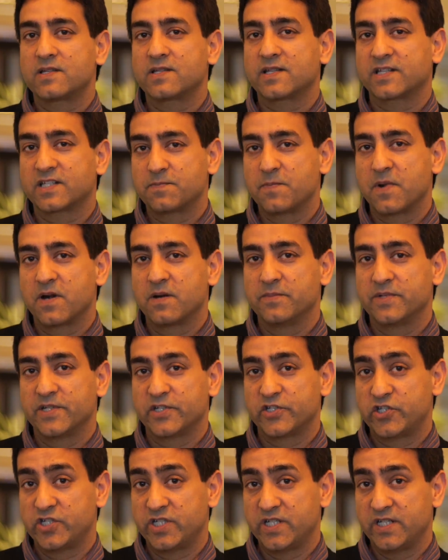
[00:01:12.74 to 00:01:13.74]
this experiment
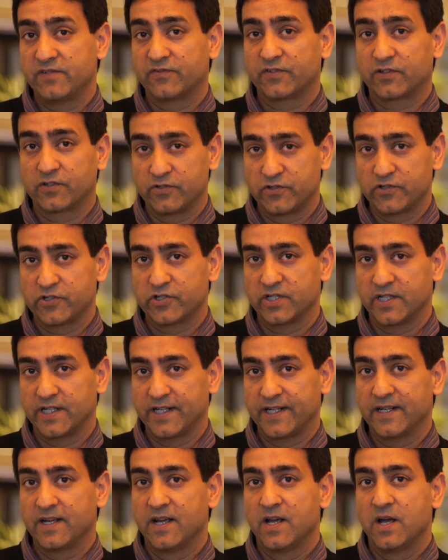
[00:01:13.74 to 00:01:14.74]
achieved,
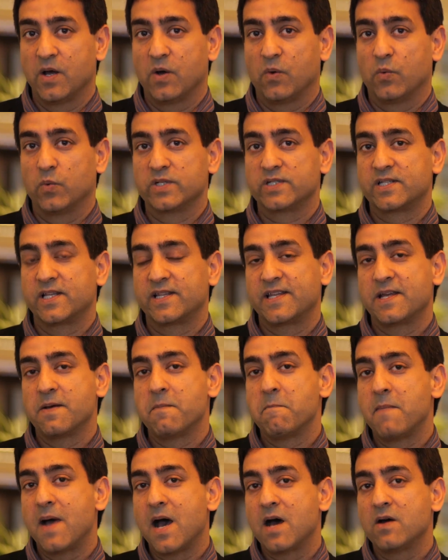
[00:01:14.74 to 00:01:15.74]
crucially, was that the
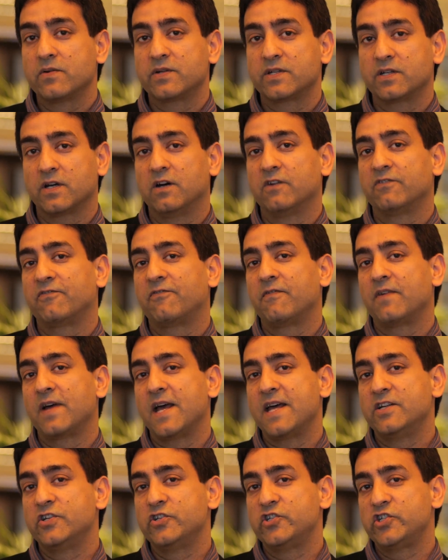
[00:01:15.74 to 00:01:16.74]
amount of
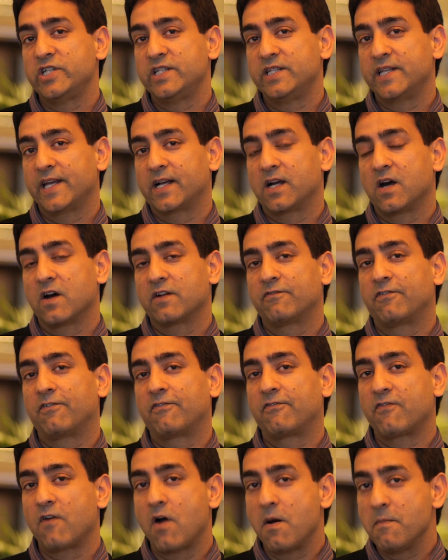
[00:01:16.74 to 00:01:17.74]
energy they got
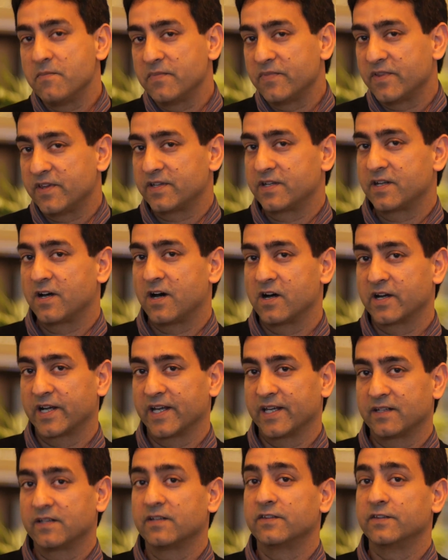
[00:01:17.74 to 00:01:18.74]
from the
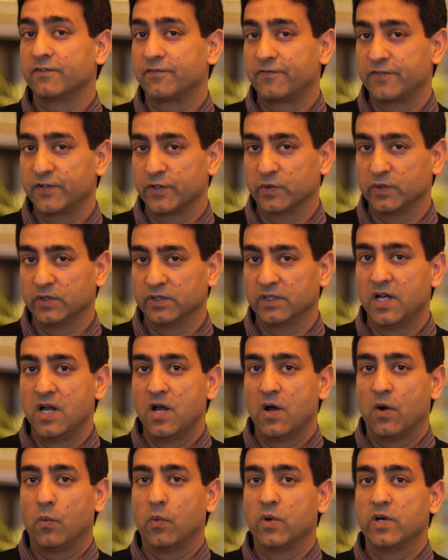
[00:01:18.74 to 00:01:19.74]
target, the fuel,
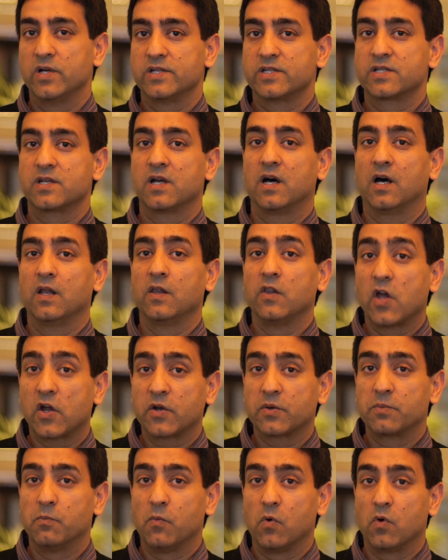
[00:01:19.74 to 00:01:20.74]
was a
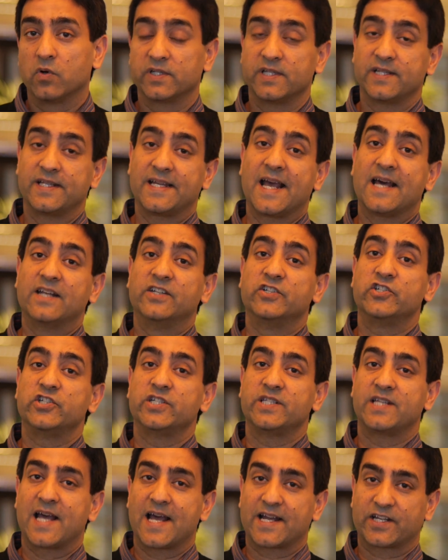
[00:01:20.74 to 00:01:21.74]
lot more than the
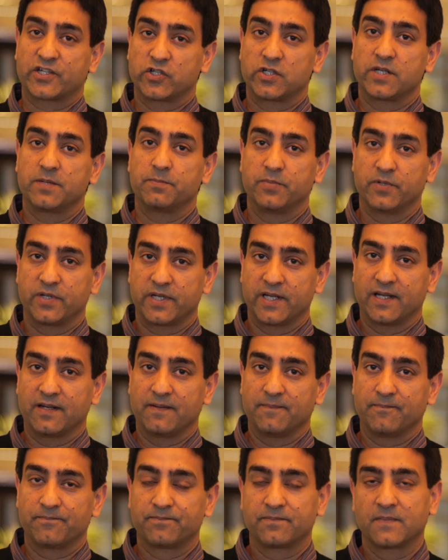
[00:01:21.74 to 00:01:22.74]
energy they actually put
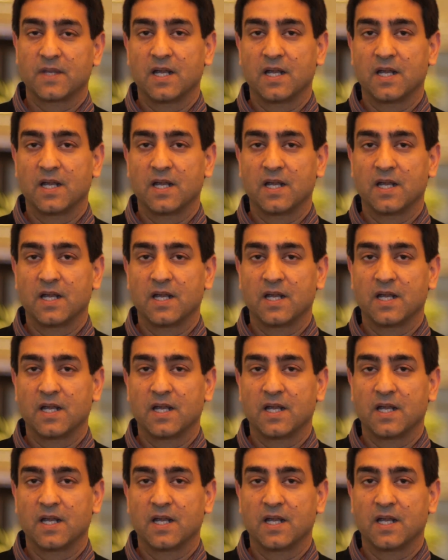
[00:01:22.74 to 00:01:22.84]
in.